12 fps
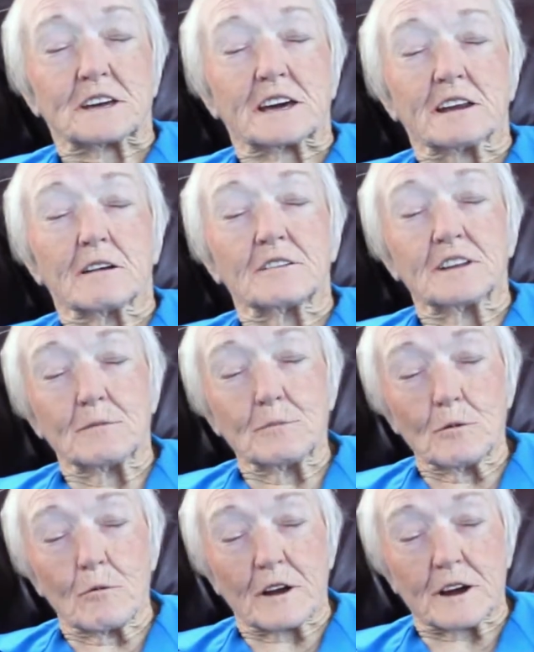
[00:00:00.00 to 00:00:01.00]
to get our
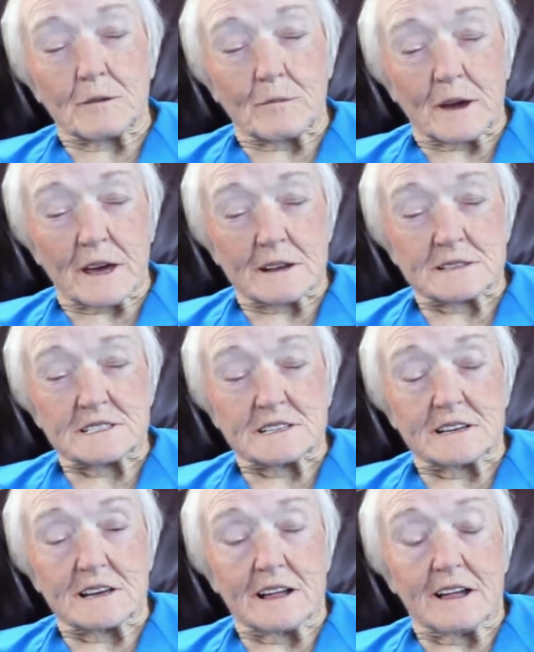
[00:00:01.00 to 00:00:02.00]
temple recommends,
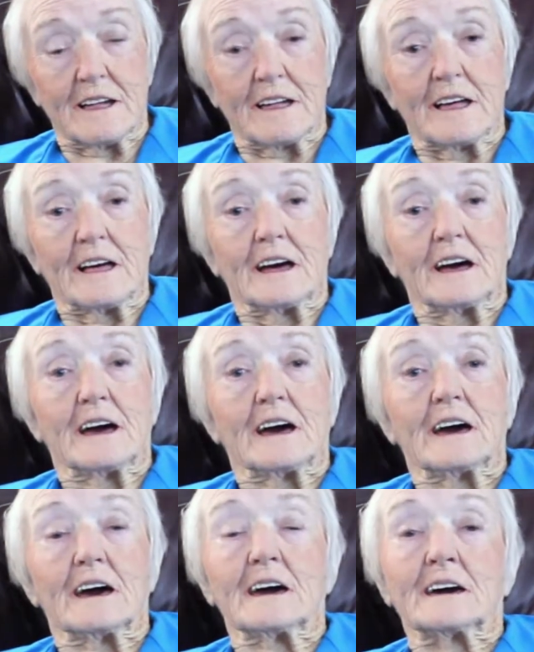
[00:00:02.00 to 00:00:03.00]

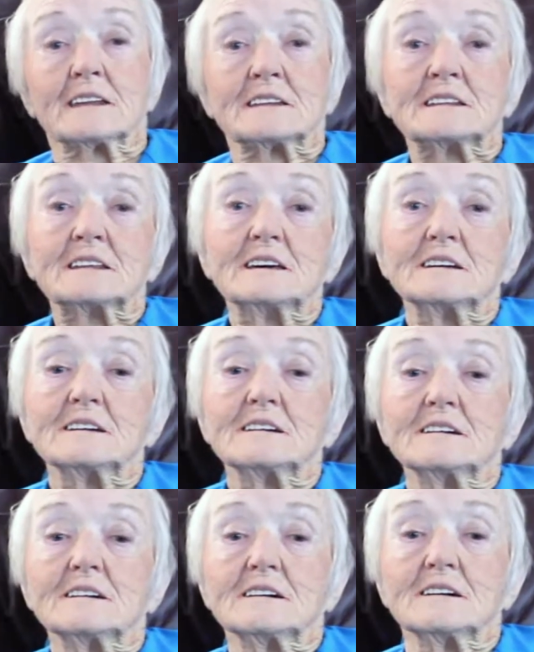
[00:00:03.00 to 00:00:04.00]
and
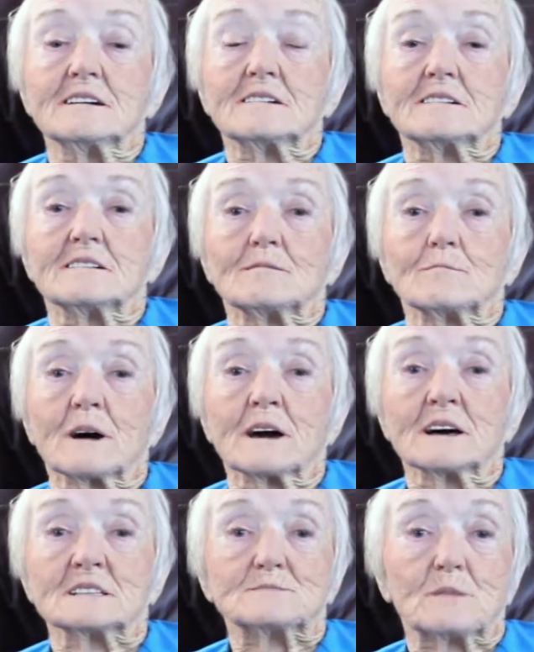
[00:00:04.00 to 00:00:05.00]
my
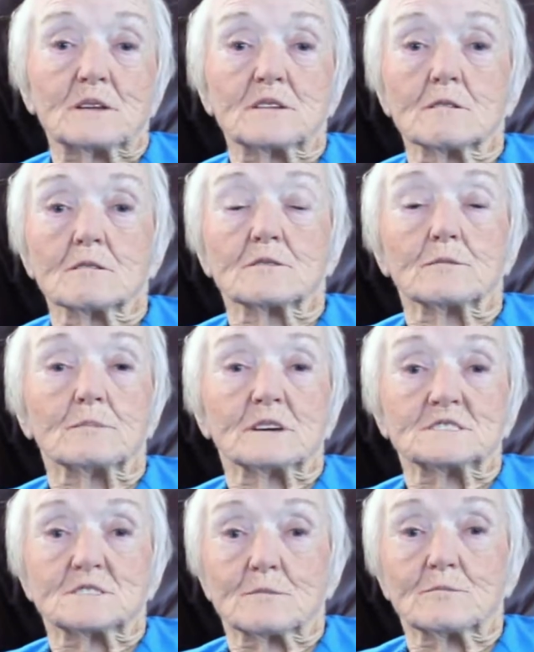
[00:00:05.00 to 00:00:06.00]
husband told the
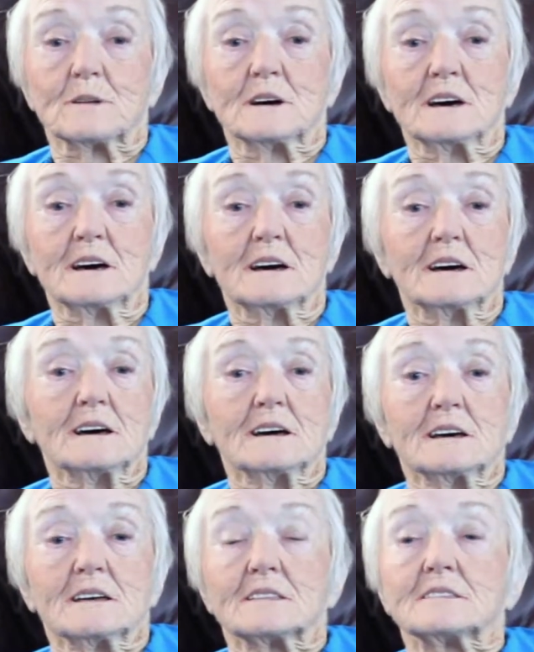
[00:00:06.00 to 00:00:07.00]
bishop
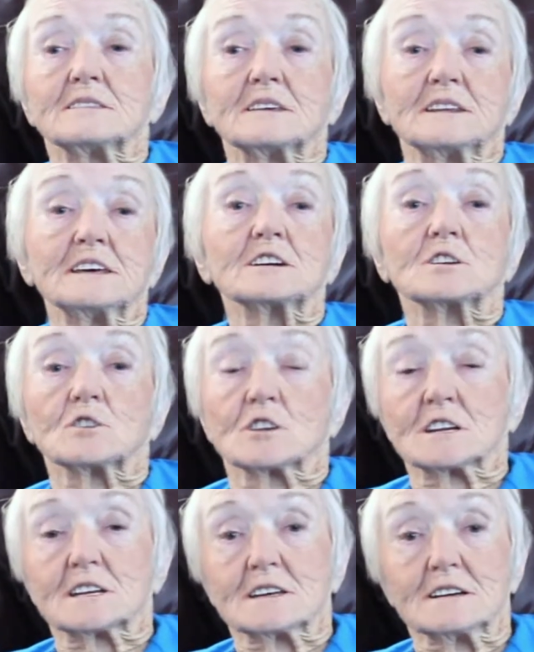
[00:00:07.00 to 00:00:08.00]
that he
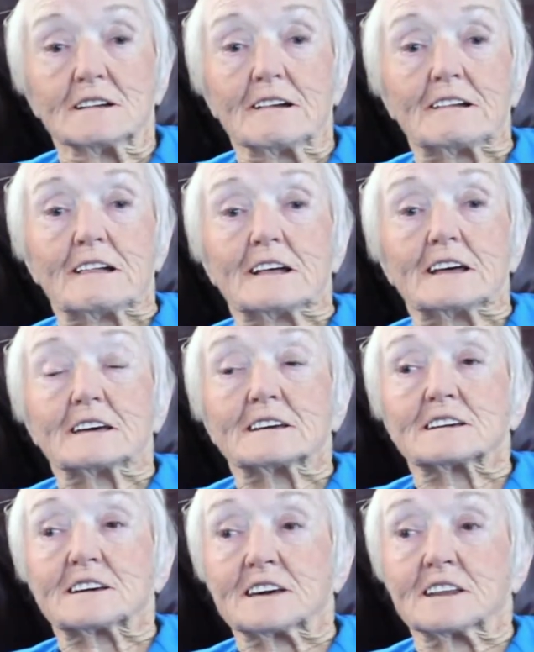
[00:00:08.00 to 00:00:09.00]
couldn't
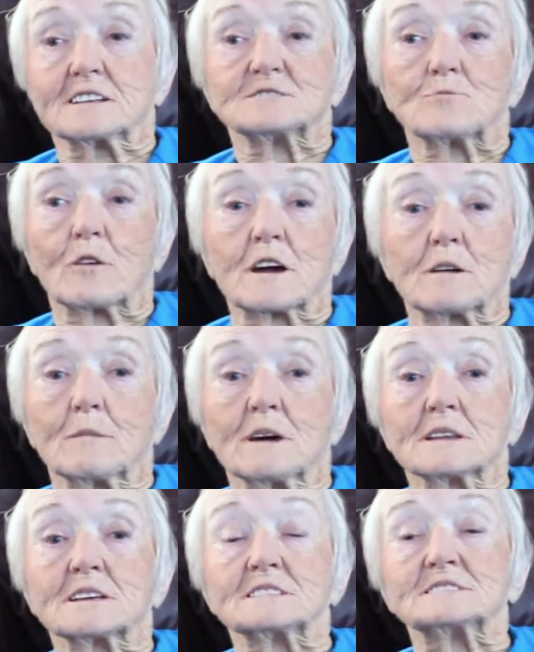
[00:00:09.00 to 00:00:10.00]
get his
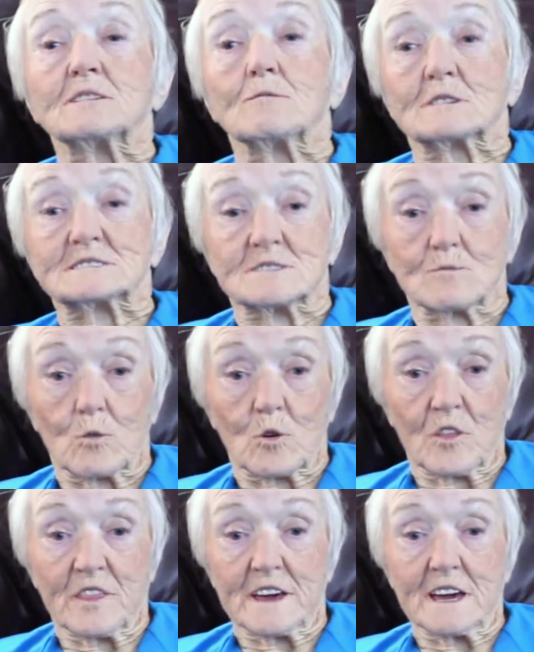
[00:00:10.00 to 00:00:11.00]
recommend because he wasn't
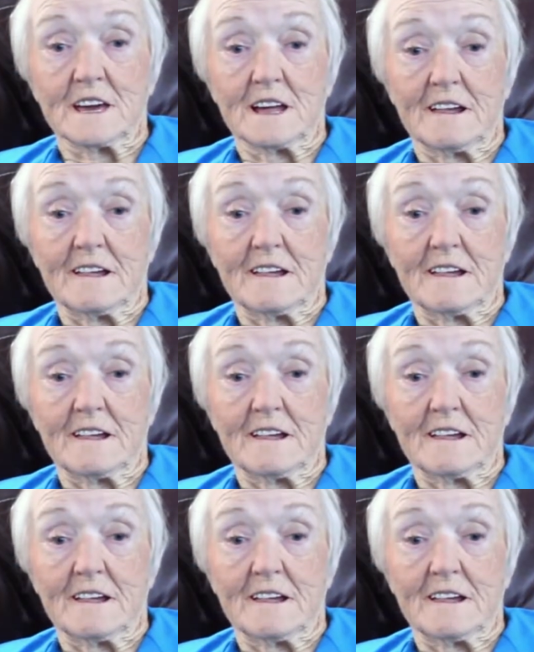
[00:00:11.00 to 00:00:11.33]
worthy.